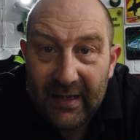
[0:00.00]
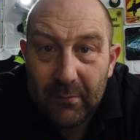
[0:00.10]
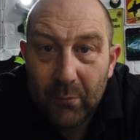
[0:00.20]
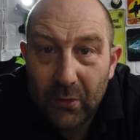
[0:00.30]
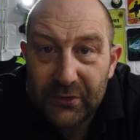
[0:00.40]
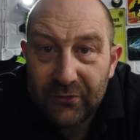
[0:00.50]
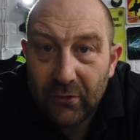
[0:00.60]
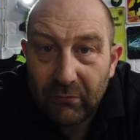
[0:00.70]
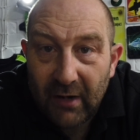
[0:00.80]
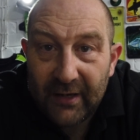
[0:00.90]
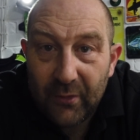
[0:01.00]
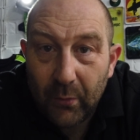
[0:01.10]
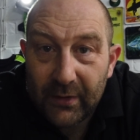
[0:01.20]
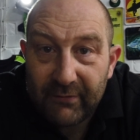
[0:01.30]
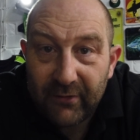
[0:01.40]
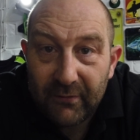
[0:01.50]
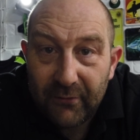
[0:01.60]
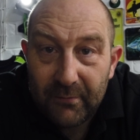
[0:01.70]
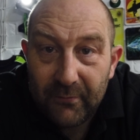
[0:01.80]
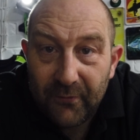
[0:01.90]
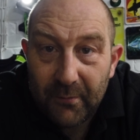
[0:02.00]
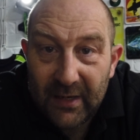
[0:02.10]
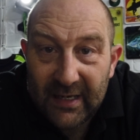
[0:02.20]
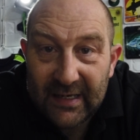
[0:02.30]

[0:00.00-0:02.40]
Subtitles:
moisture or rain or whatever from leaking